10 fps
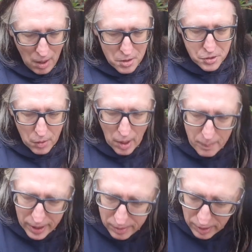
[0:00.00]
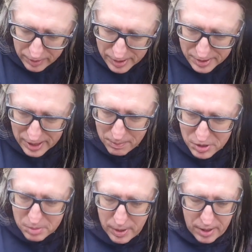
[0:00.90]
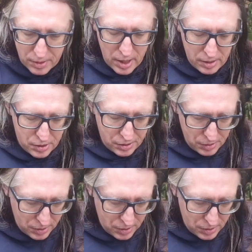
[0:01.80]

So, I mean, it seems to me that,